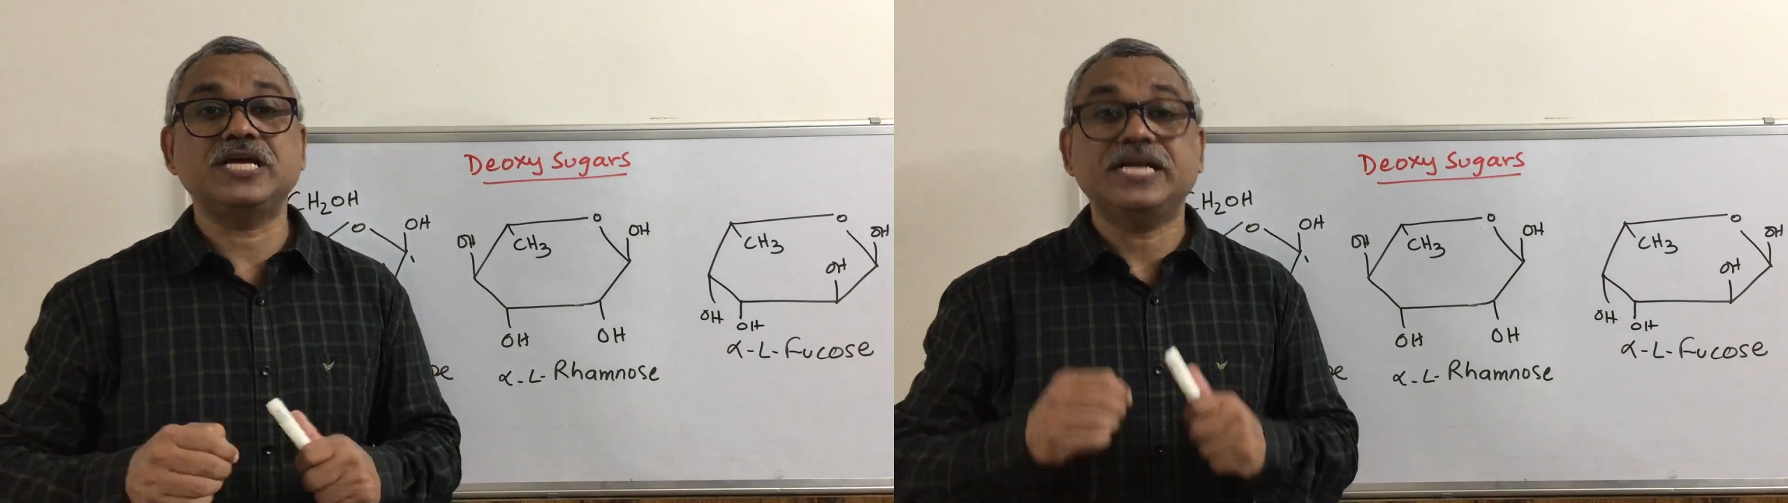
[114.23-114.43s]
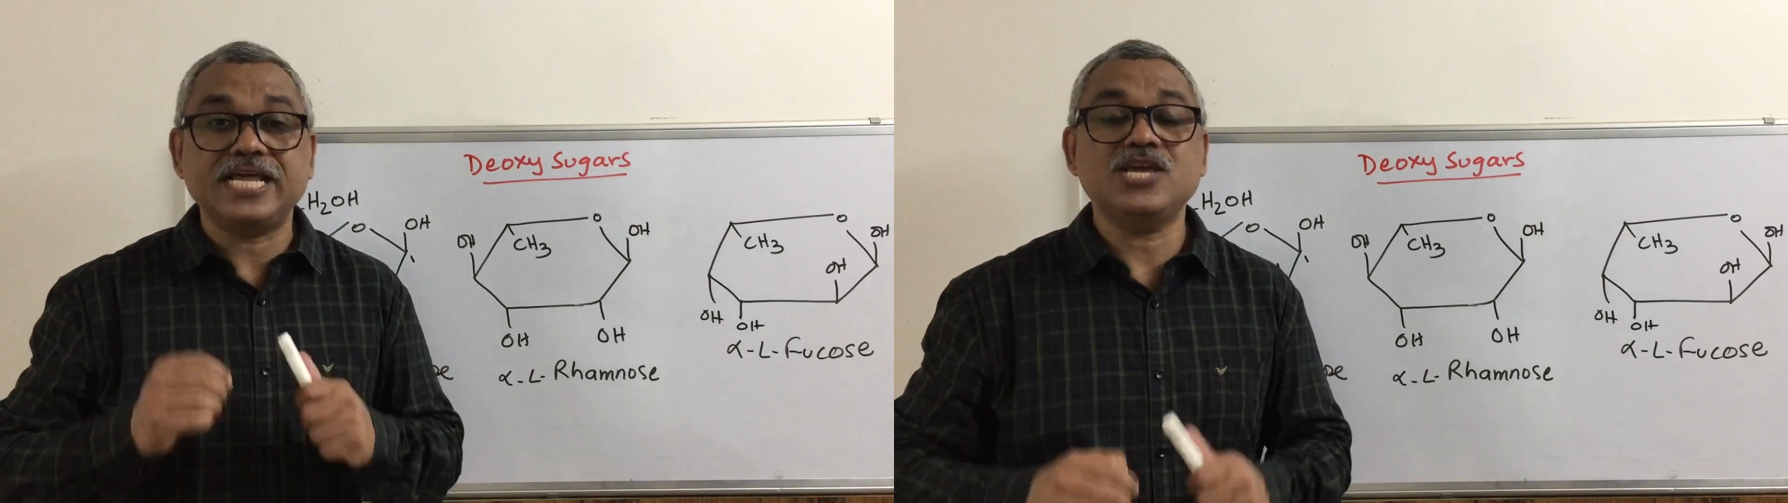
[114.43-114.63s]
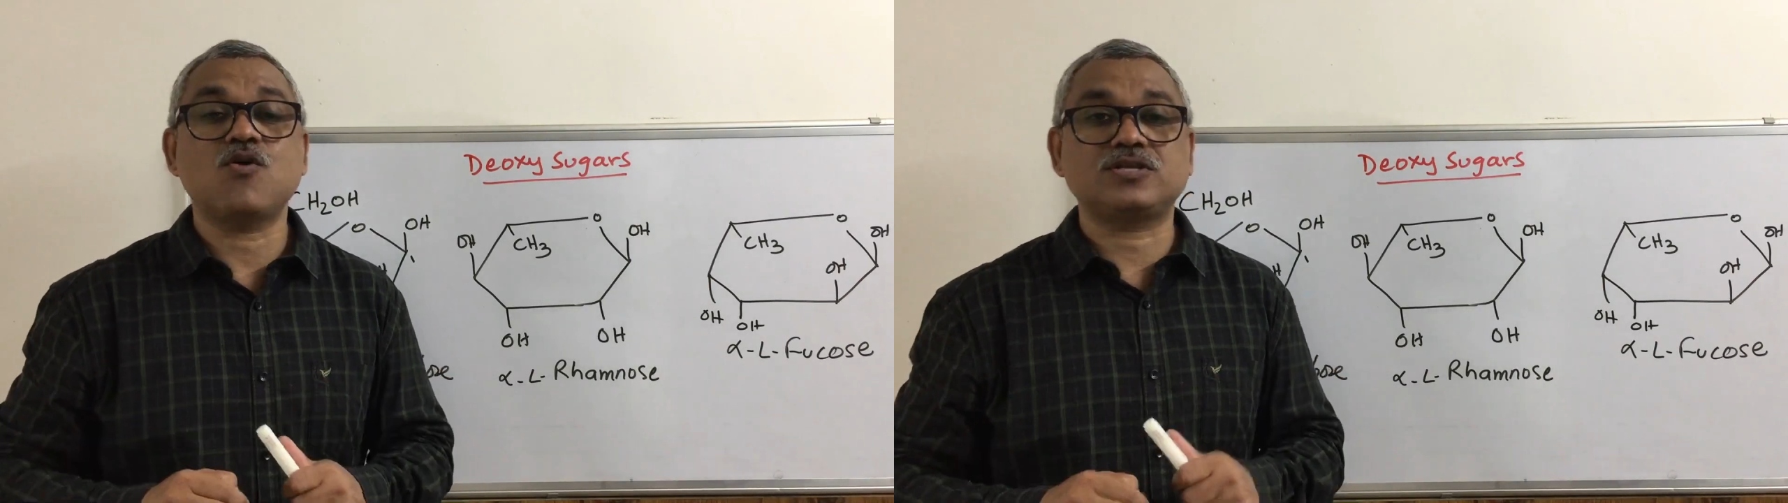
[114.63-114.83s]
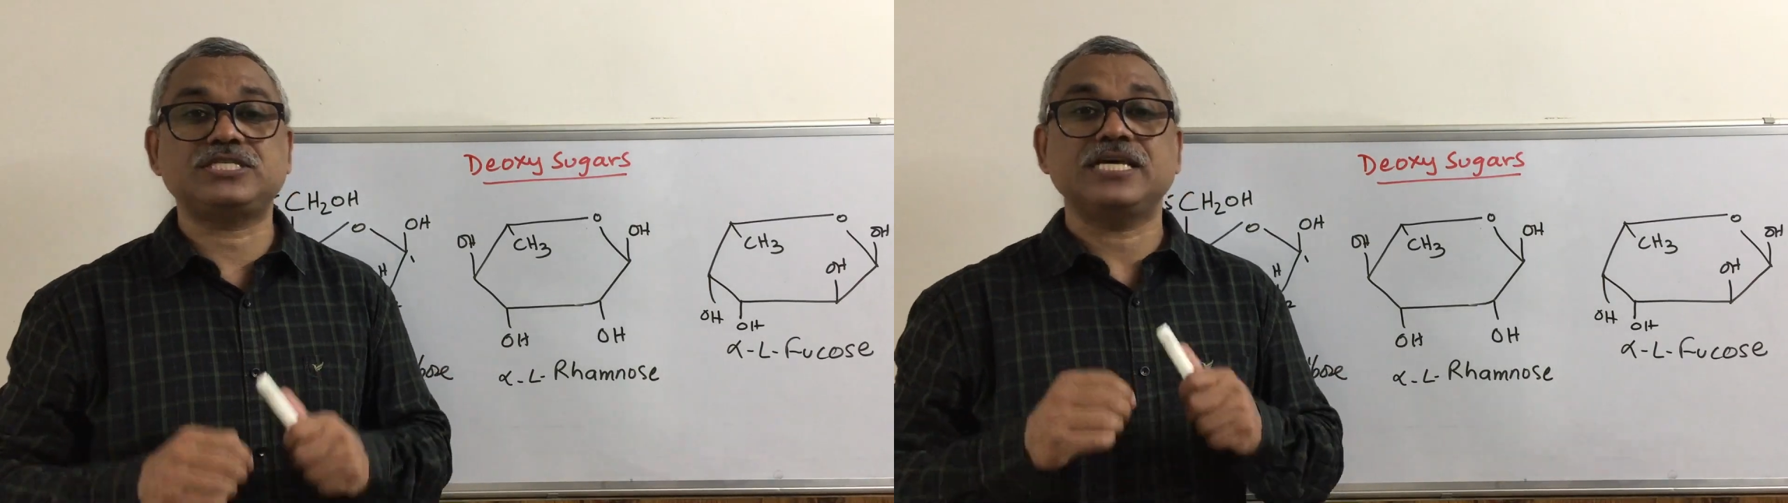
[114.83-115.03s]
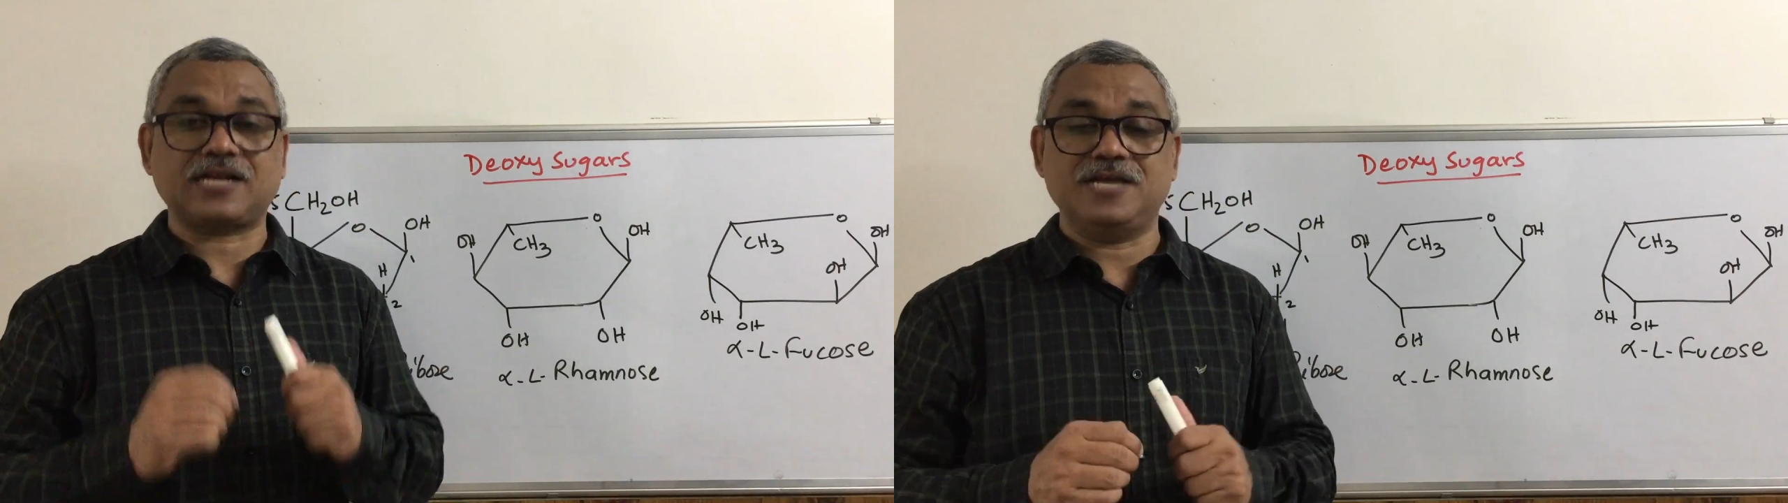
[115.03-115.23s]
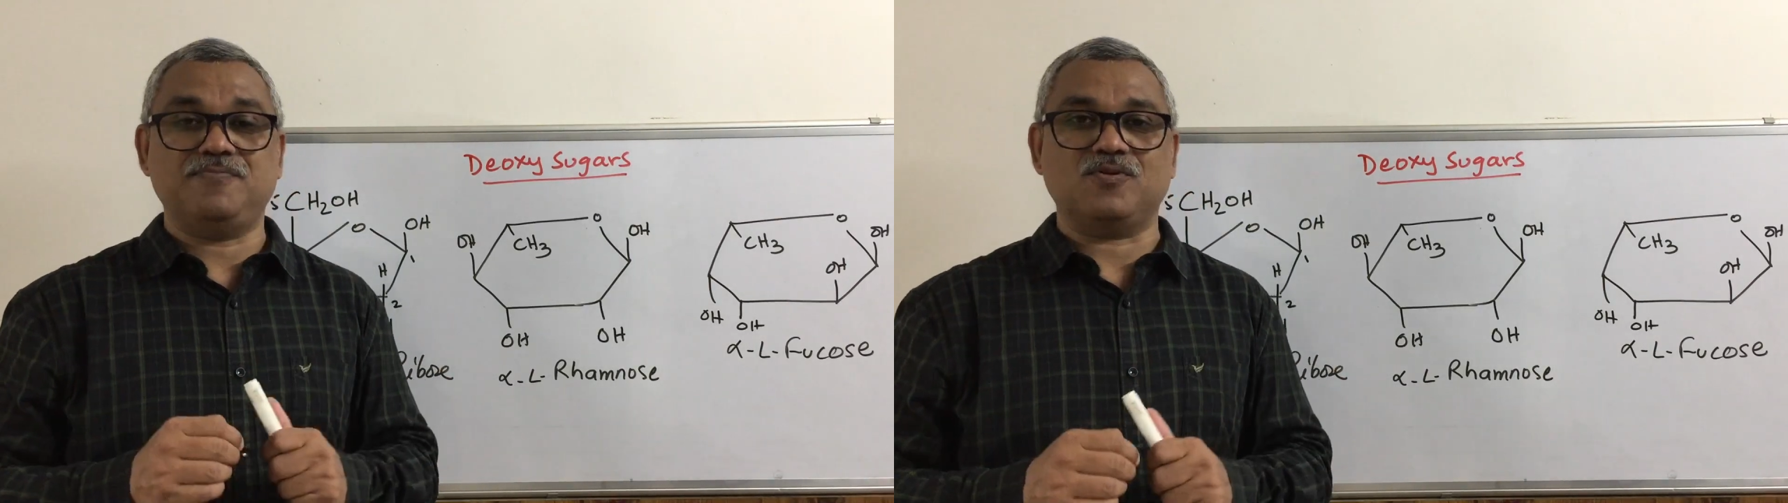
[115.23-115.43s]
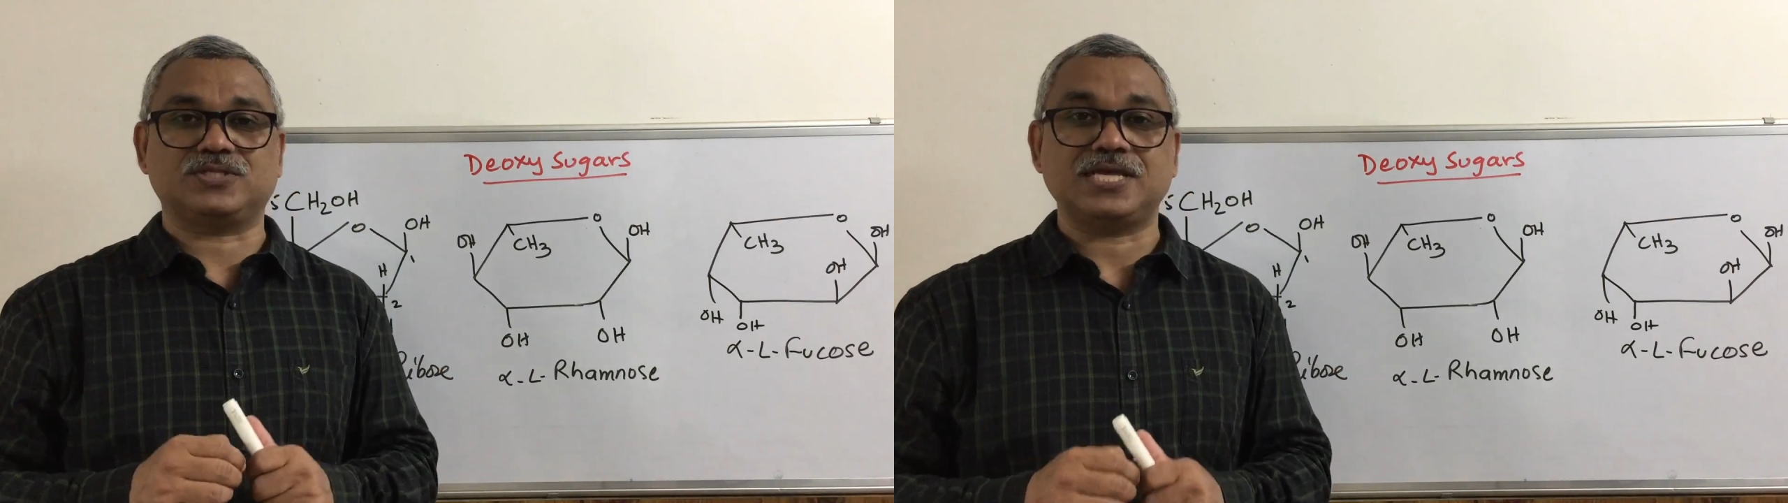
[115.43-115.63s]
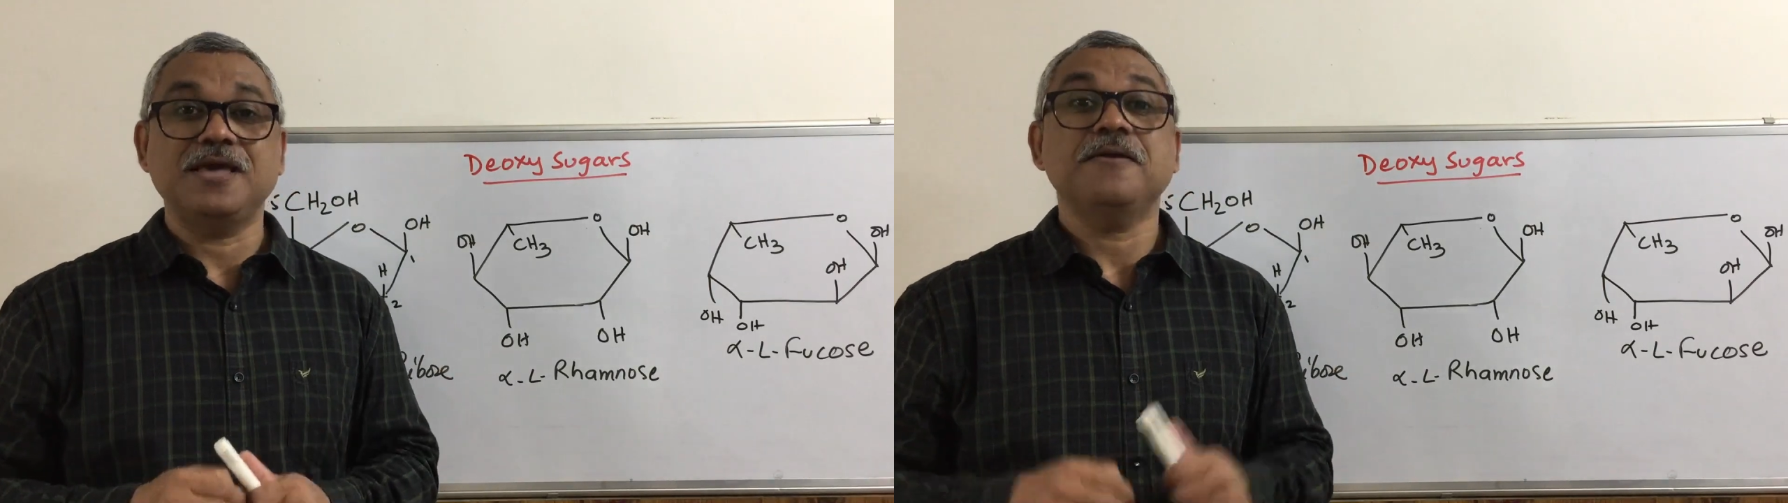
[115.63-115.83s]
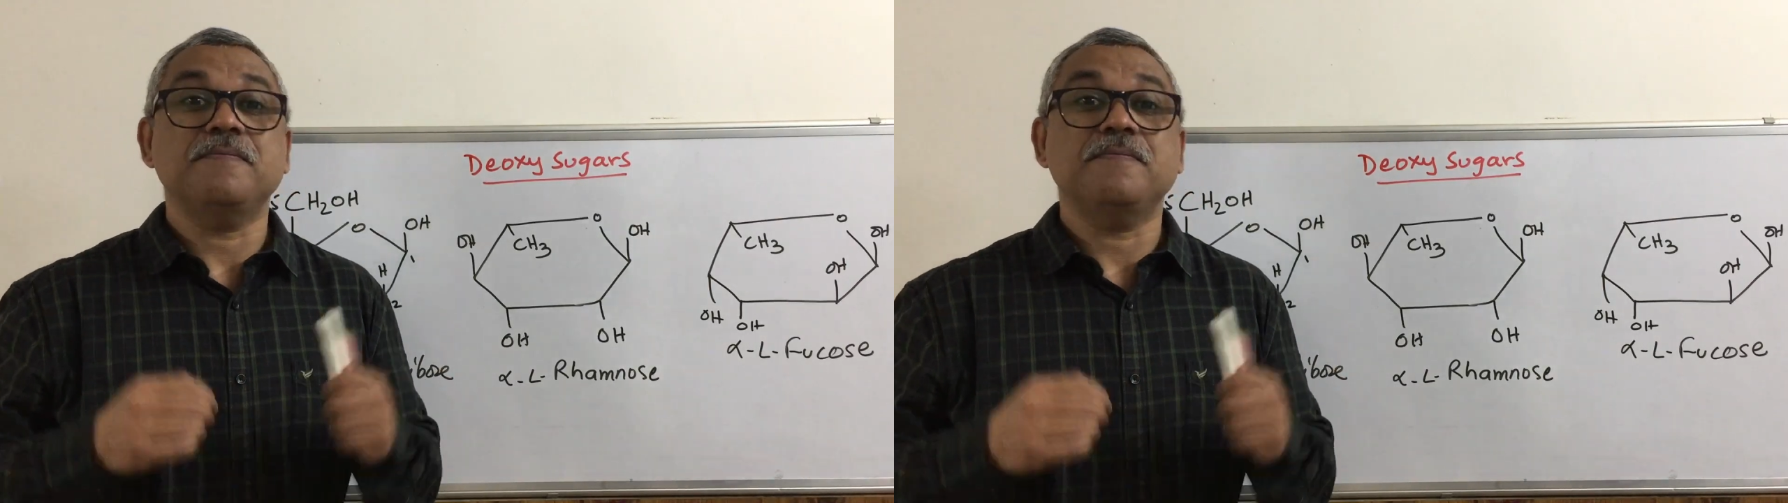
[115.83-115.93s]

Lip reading: deoxyribose